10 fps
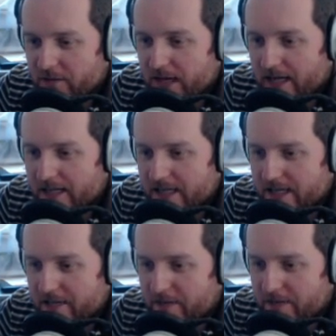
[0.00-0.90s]
Well, I say
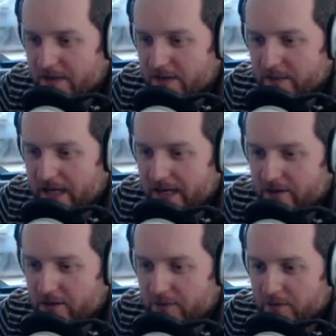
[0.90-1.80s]
I definitely felt something. I
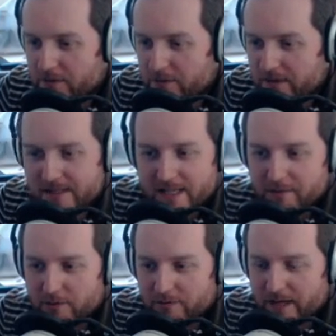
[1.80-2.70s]
don't know if it was the
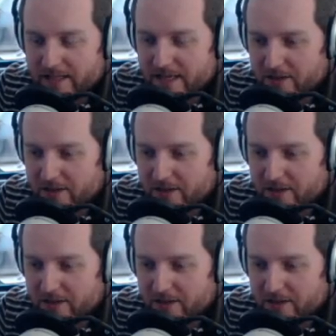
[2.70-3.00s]
placebo effect.